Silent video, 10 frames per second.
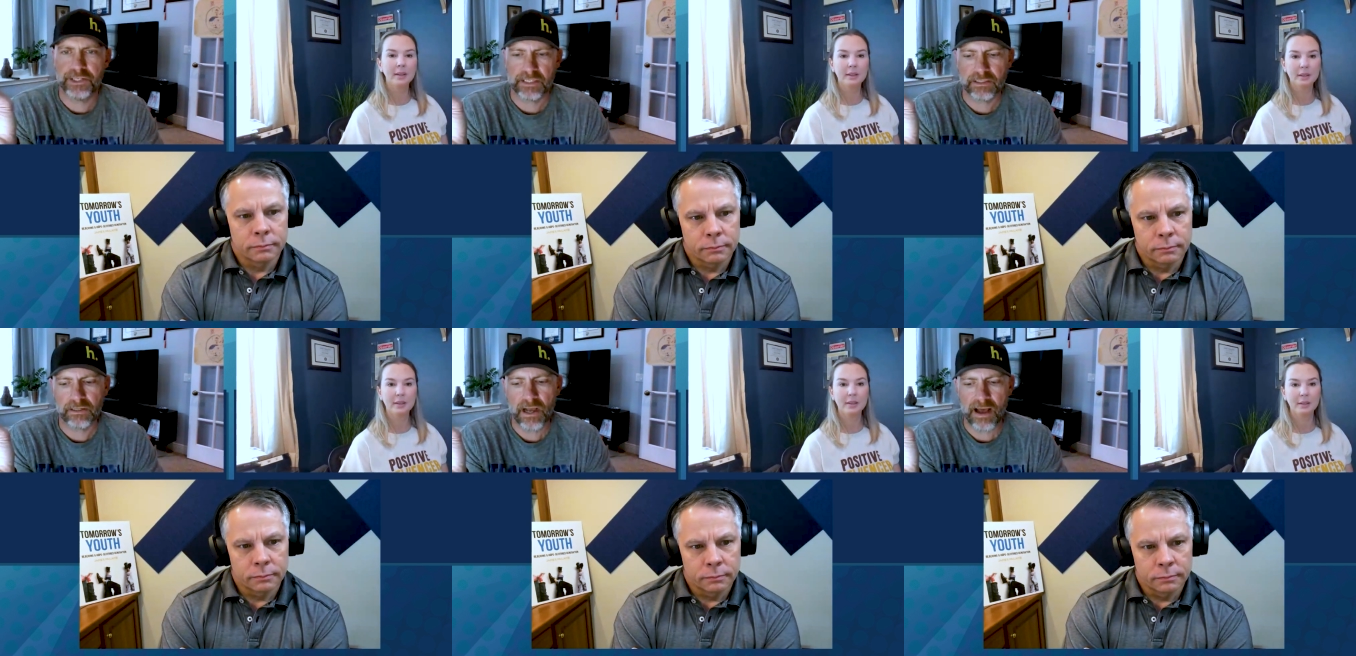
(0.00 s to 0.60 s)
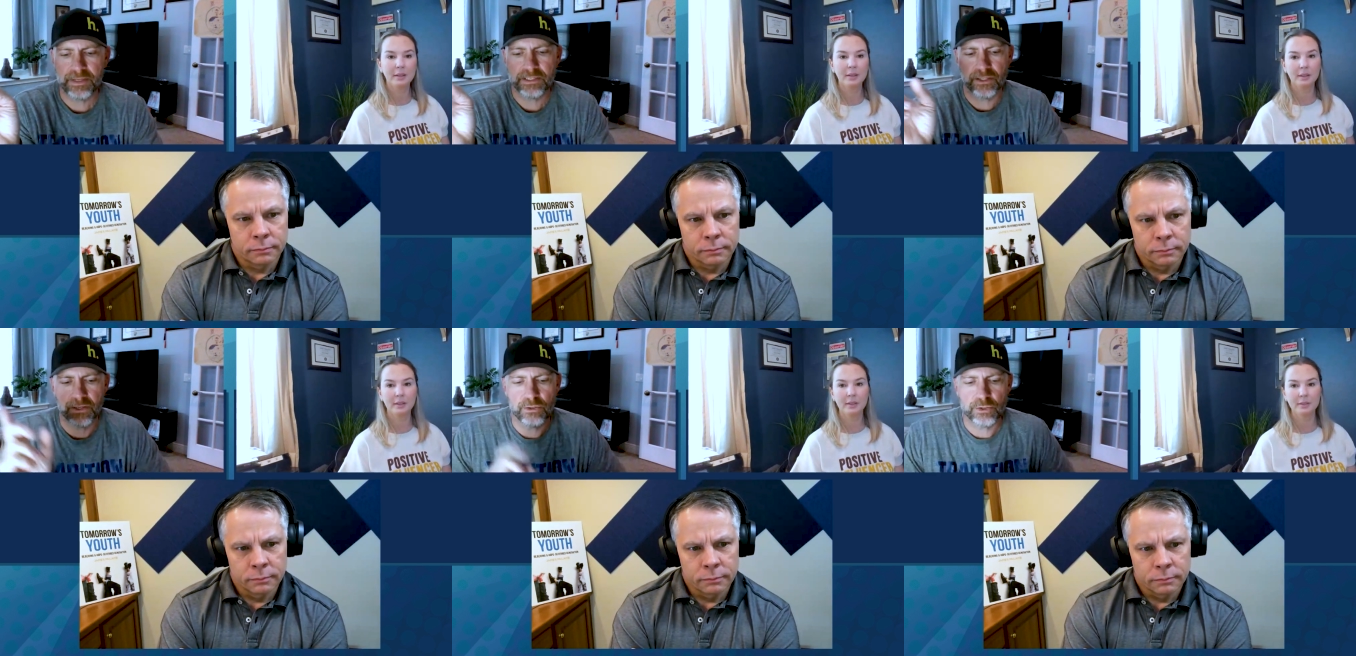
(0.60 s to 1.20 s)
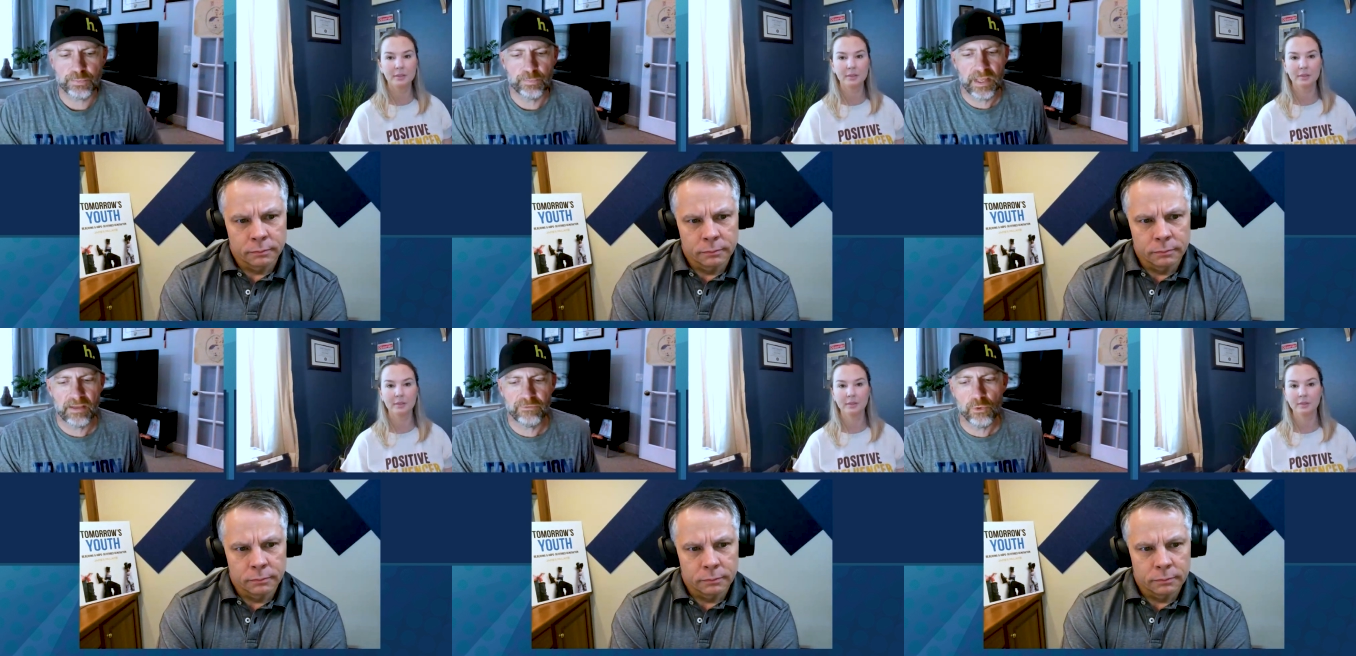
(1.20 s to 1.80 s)
Speaker 1: jessica comment to those
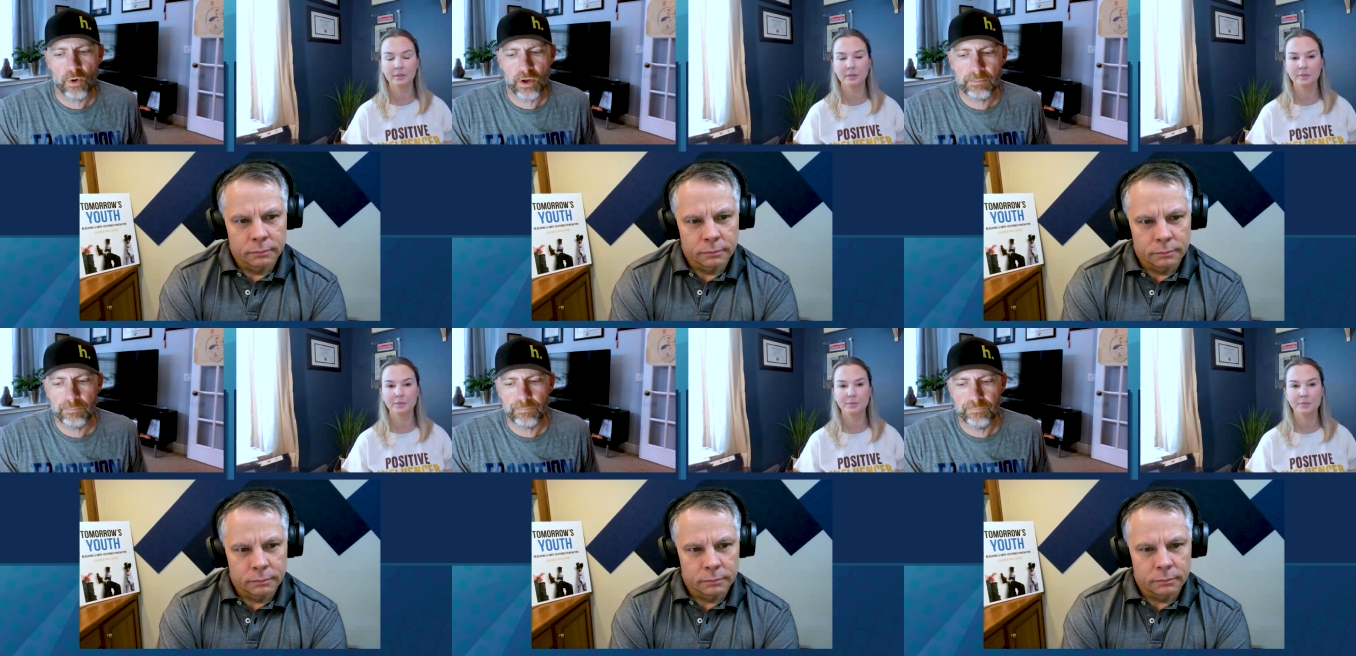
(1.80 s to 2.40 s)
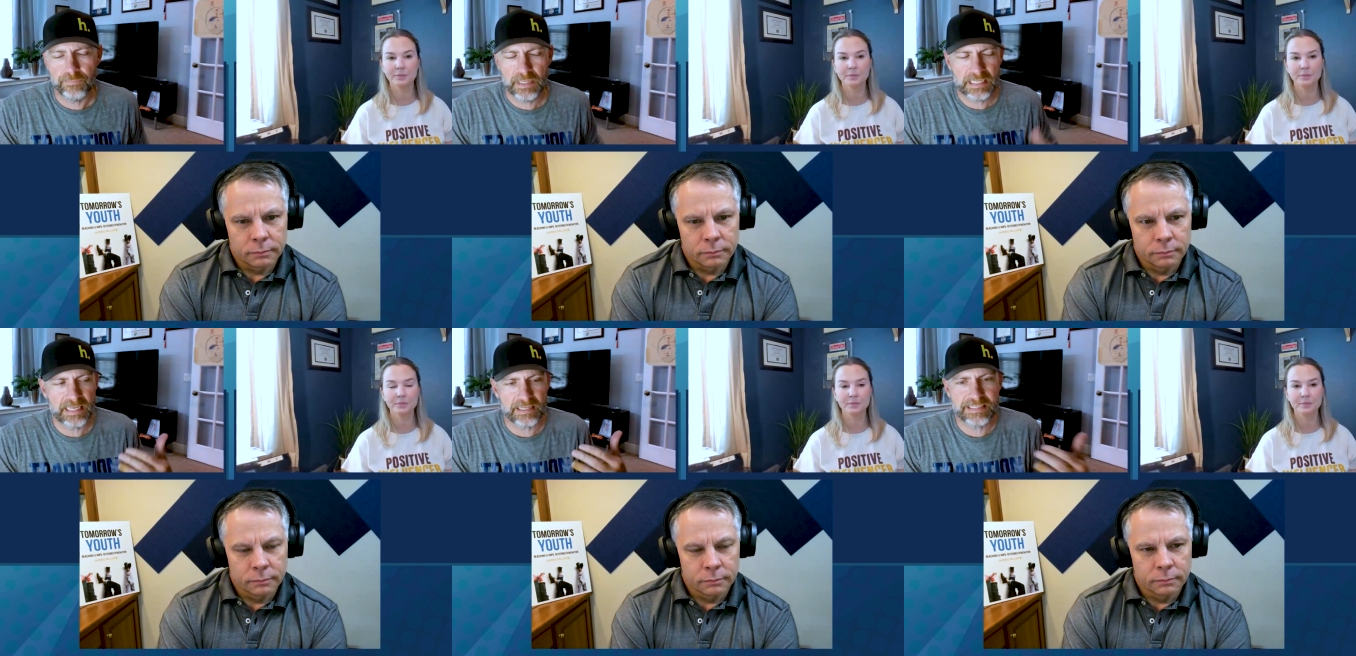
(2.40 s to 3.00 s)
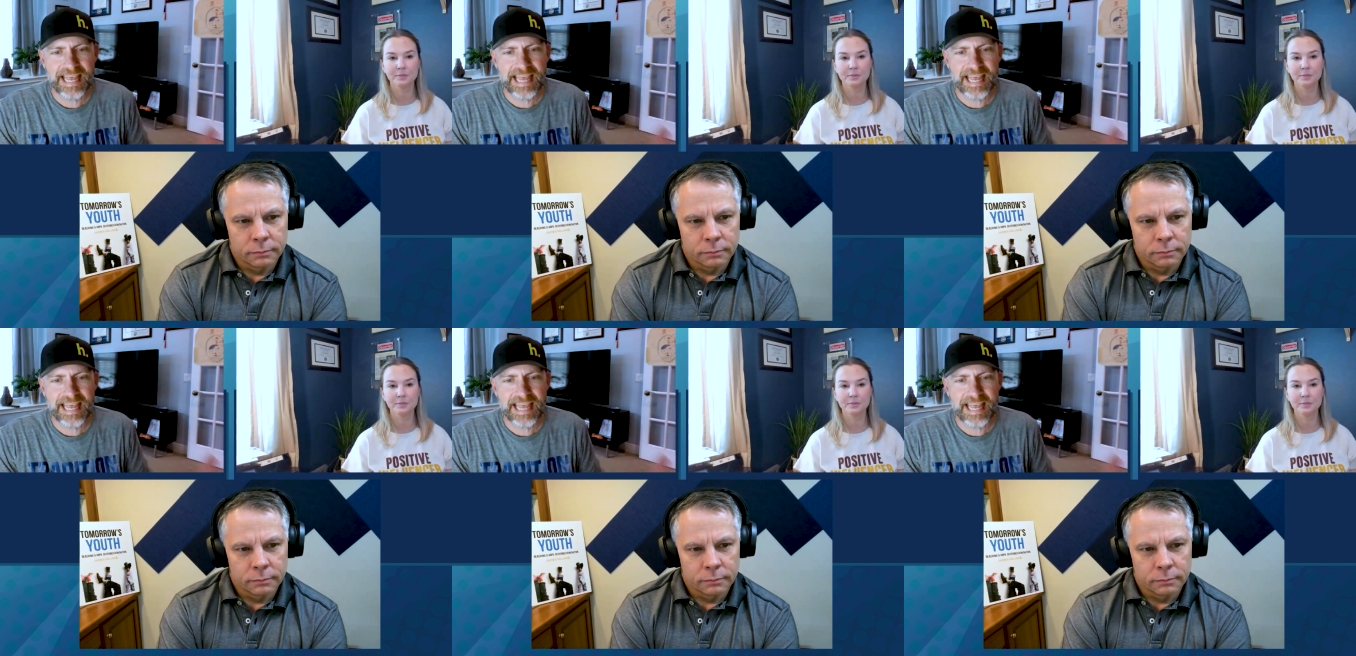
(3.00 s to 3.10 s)
if you want to get